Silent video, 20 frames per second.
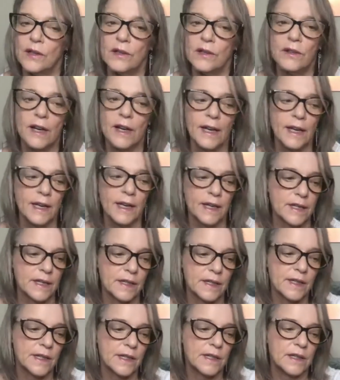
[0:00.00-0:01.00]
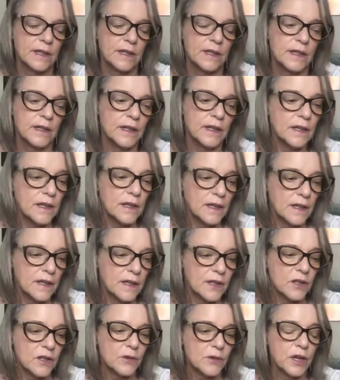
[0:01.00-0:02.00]
All right.
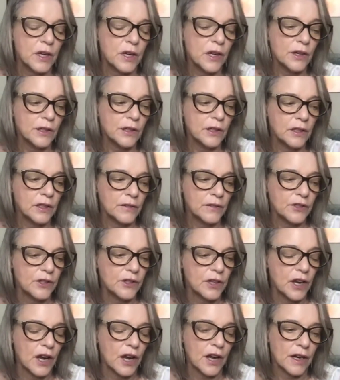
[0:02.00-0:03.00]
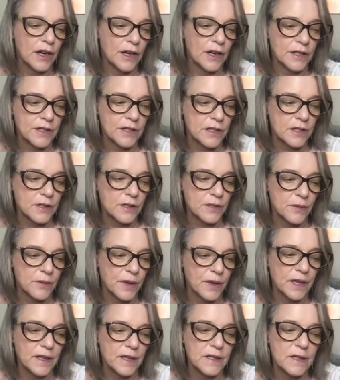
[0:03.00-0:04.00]
So as we go to look for the cards this
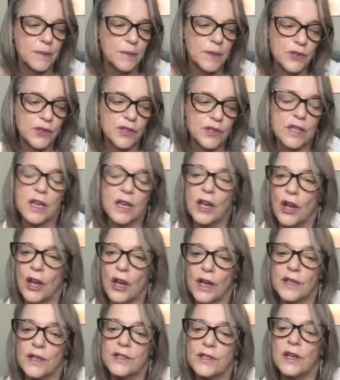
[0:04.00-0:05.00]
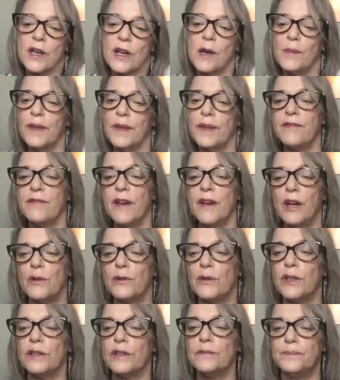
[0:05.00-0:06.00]
week, some interesting cards are coming
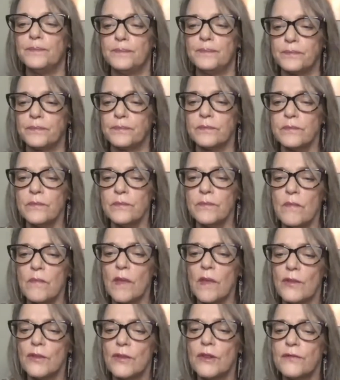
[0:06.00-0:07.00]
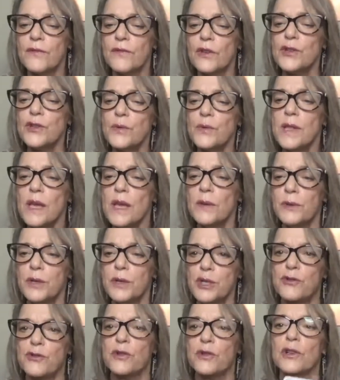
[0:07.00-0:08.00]
forward. The first one that we
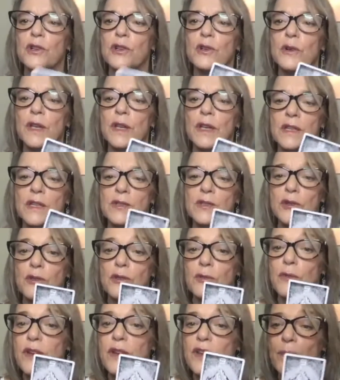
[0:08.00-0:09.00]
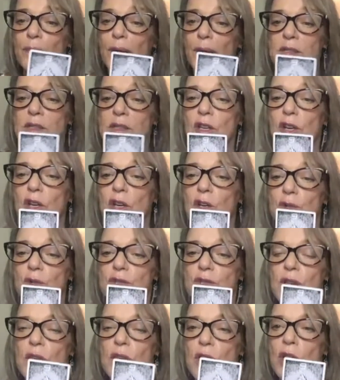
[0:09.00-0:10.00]
drew is the Three of
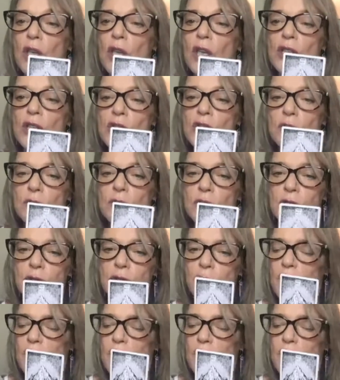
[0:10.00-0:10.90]
Pentacles. So the